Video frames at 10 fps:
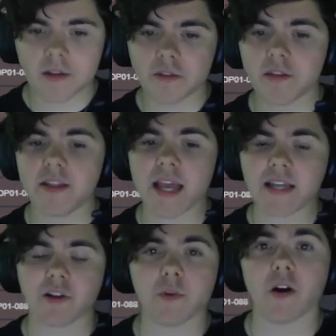the
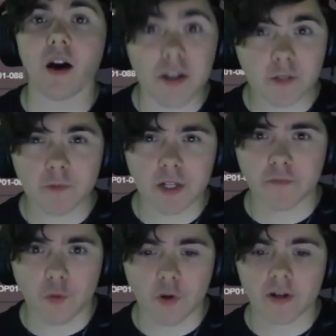next card we also run it
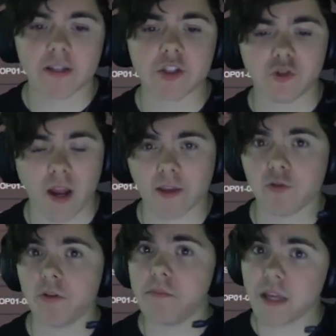for is
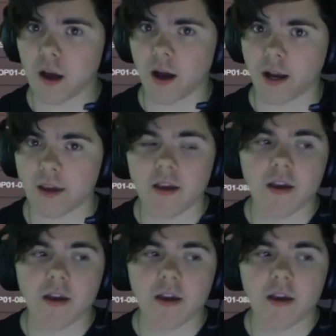Dracula Mihawk.